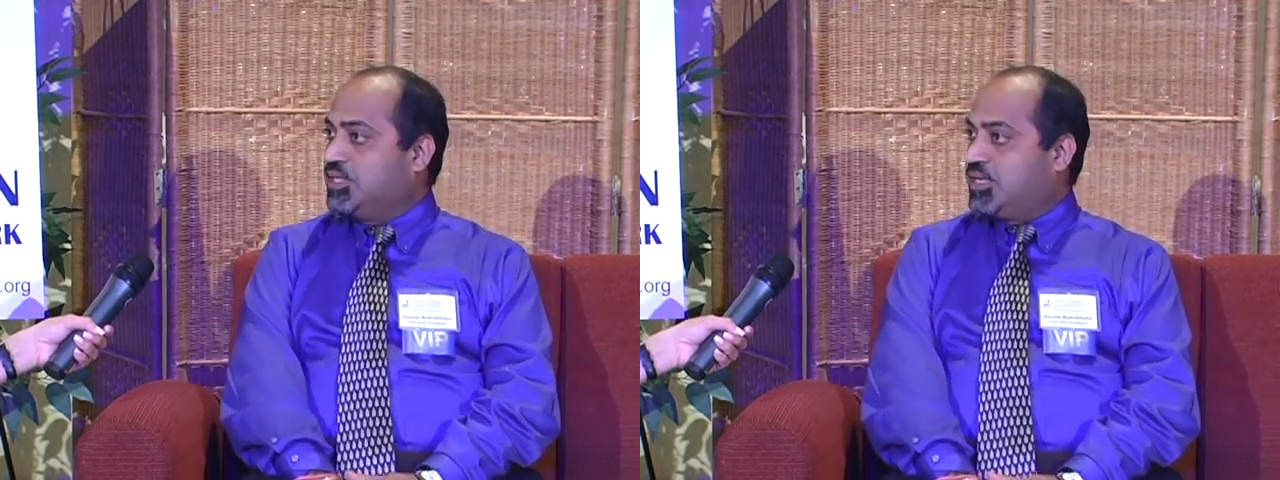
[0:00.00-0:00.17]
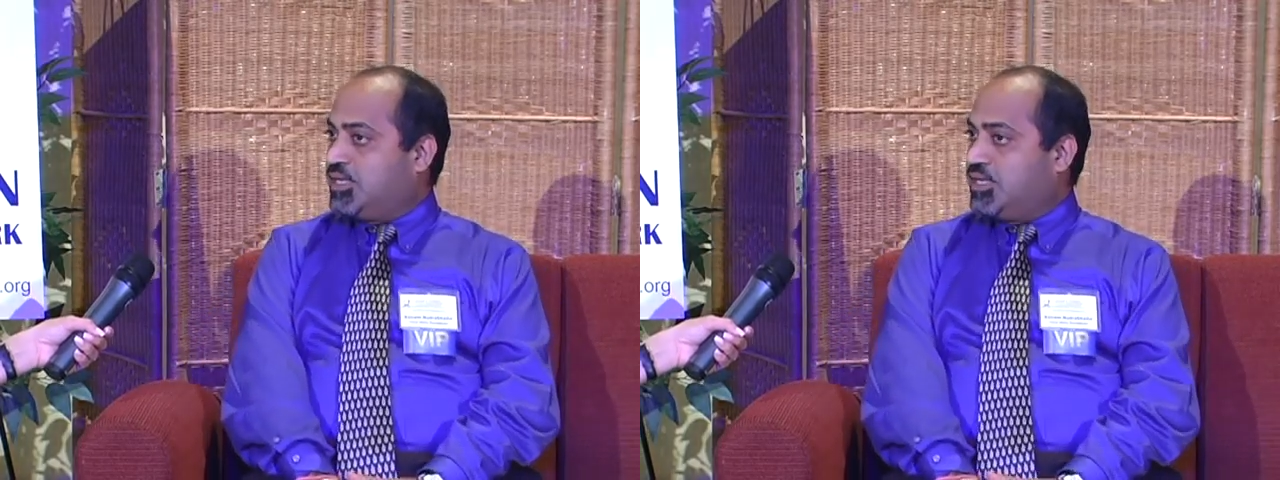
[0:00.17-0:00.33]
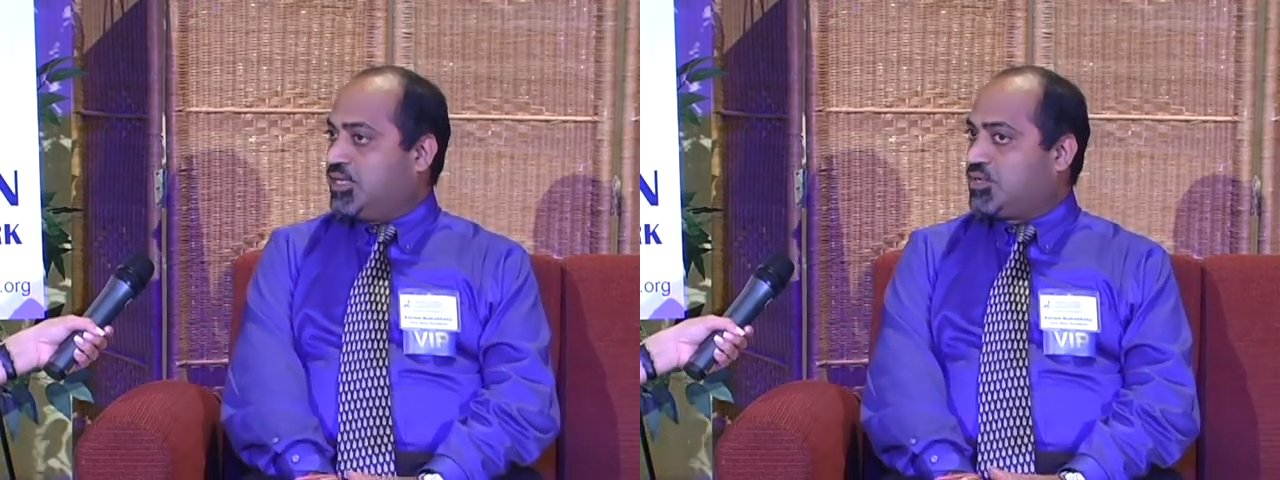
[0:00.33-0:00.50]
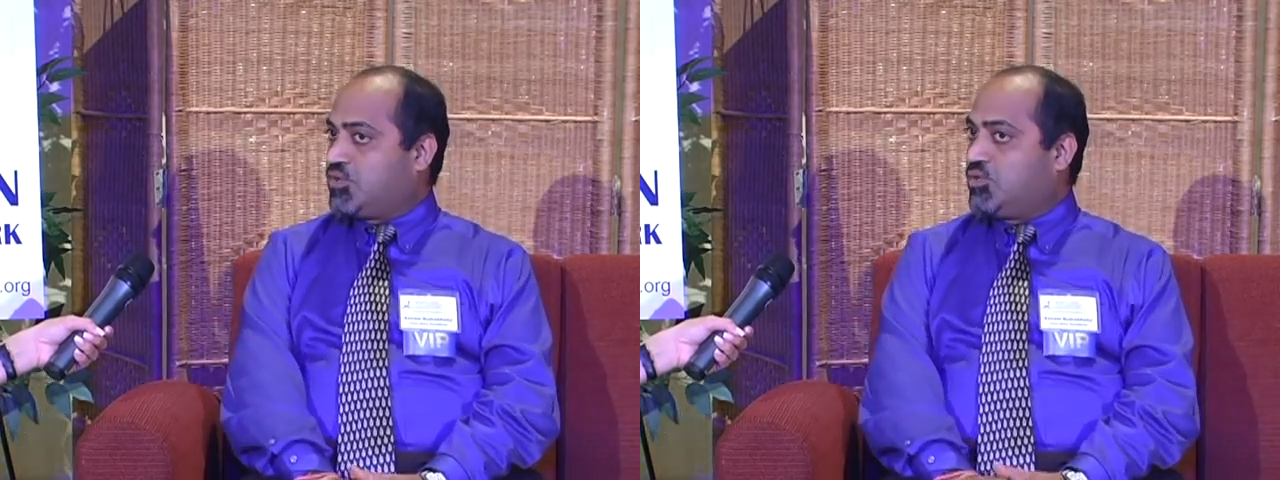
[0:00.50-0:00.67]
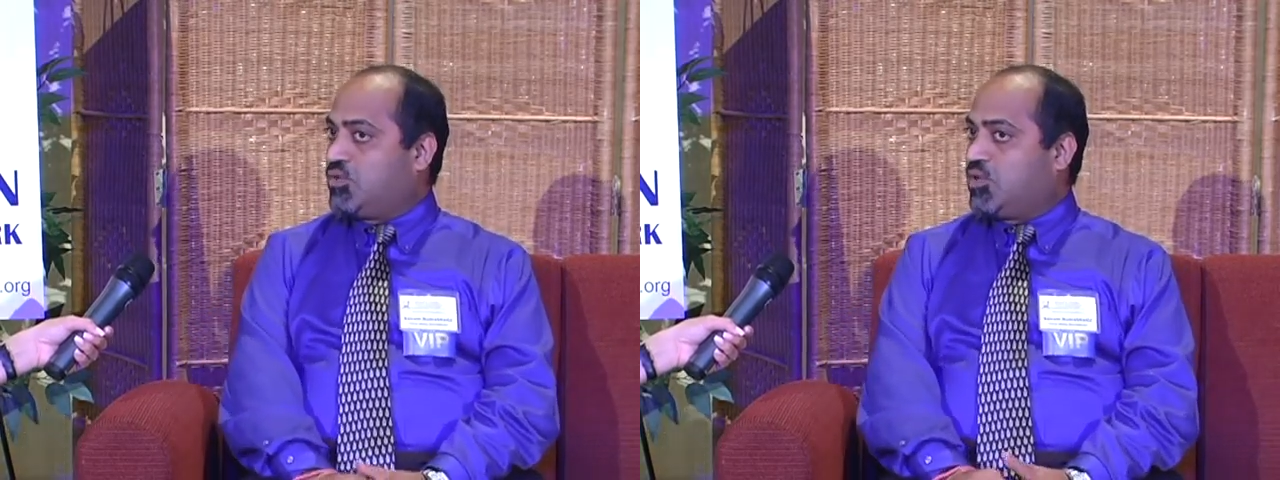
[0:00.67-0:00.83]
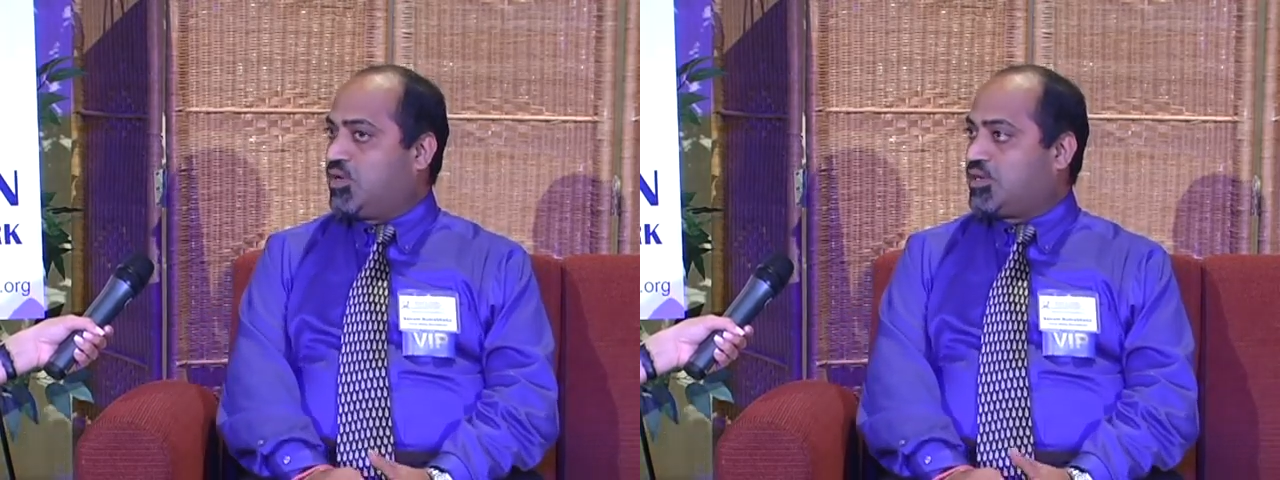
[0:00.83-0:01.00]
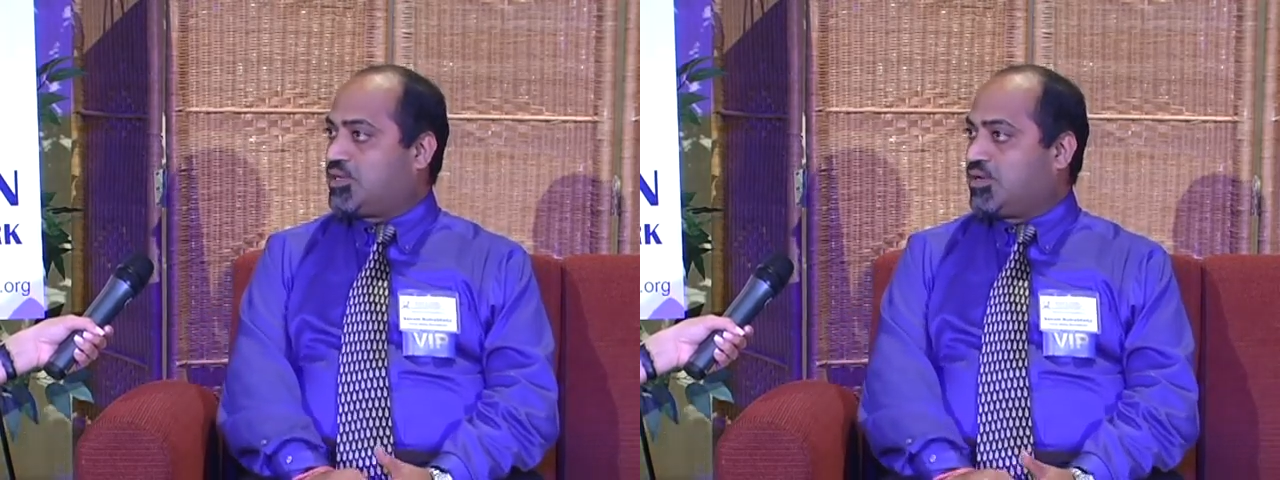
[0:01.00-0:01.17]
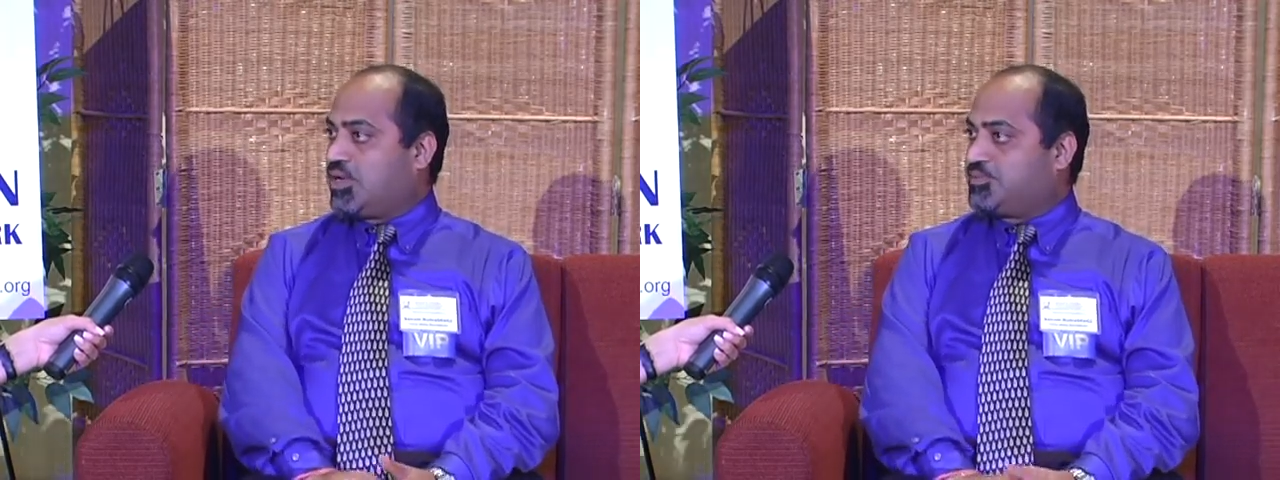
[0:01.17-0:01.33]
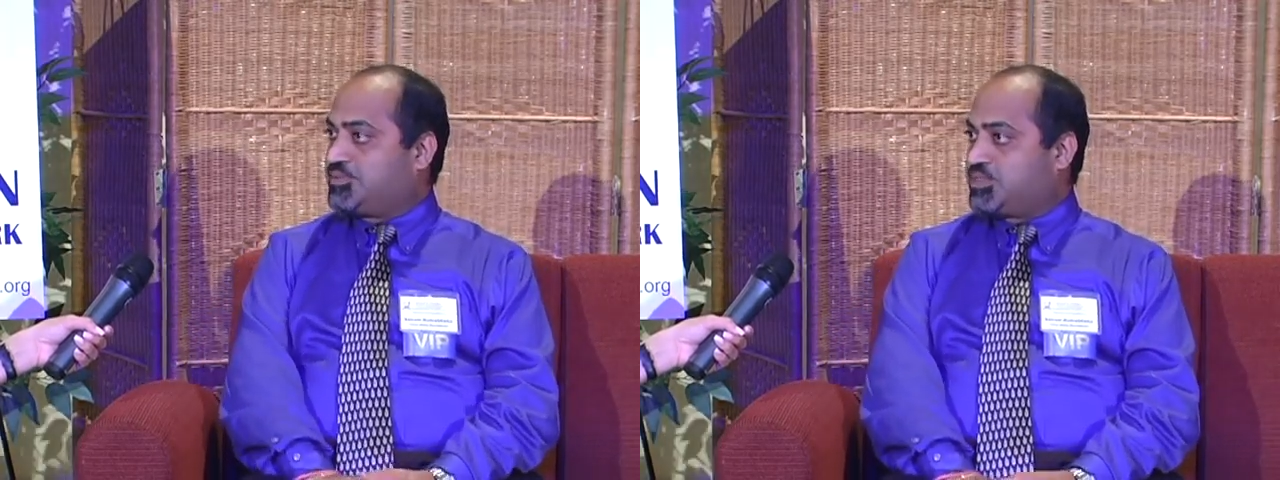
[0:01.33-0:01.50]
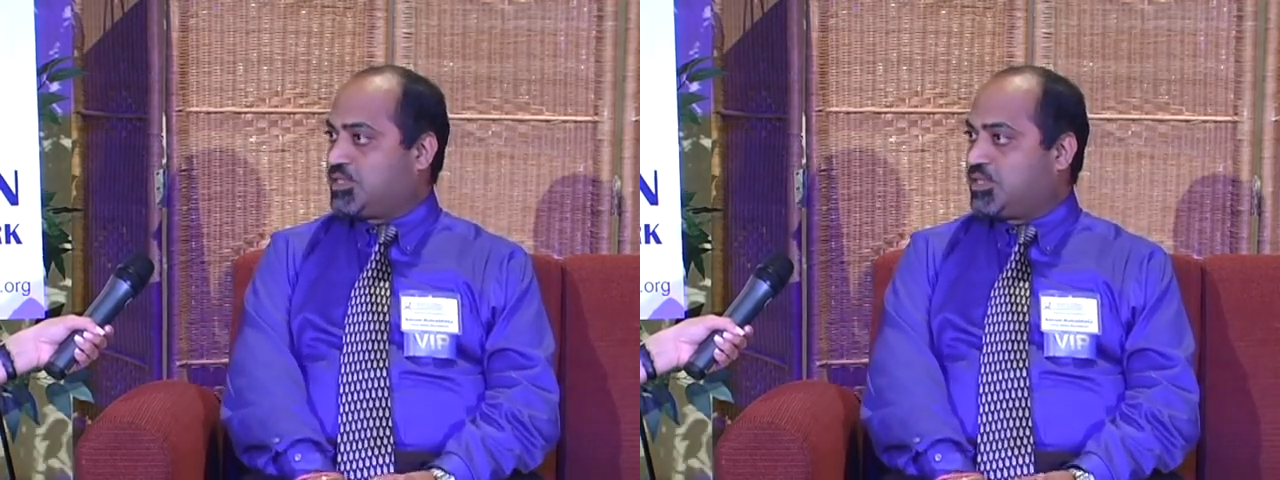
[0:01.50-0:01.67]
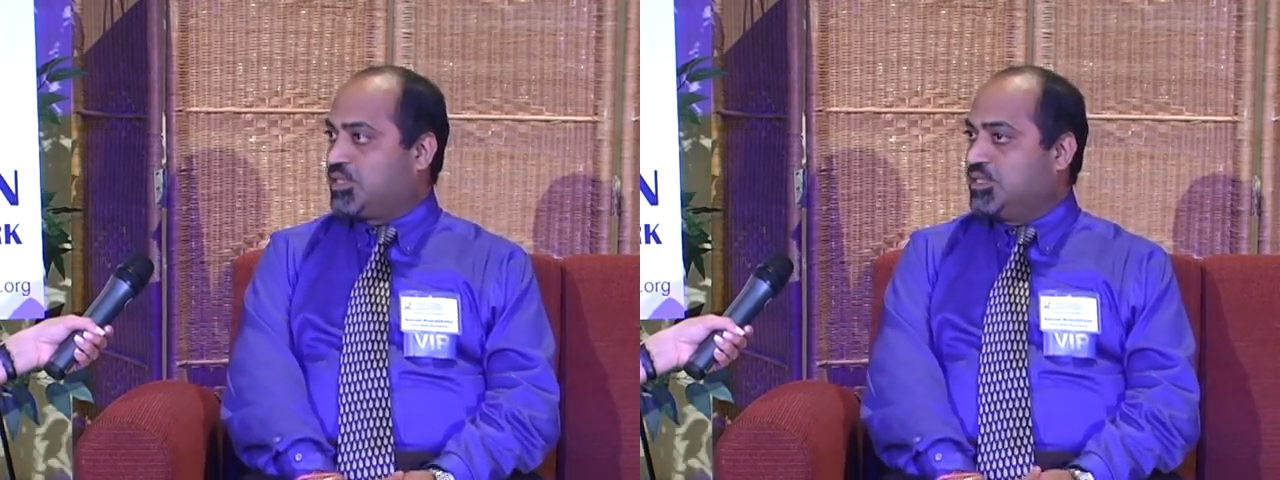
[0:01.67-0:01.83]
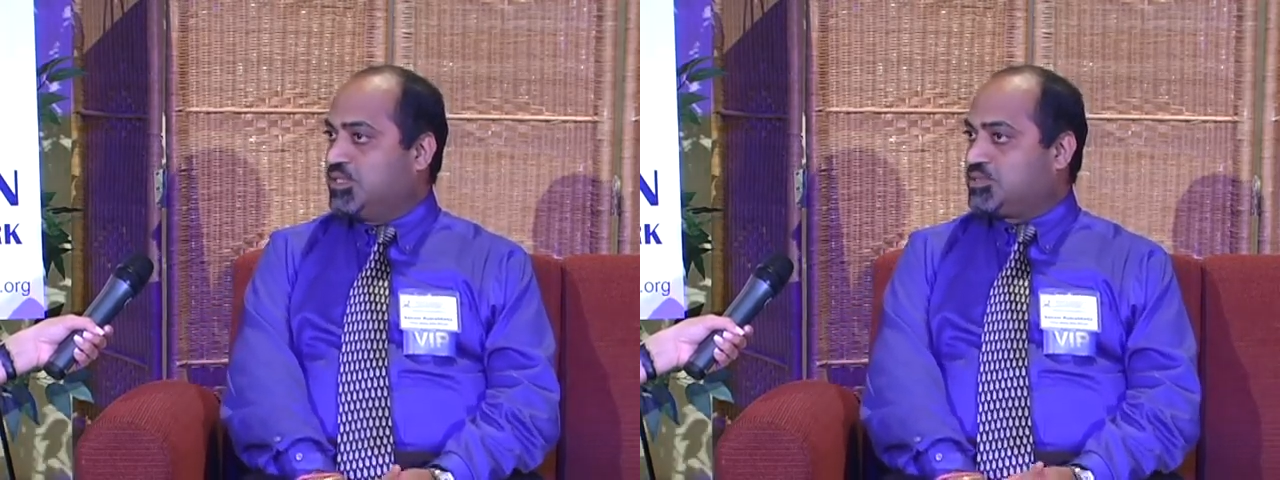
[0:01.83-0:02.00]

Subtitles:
to grow our crops on.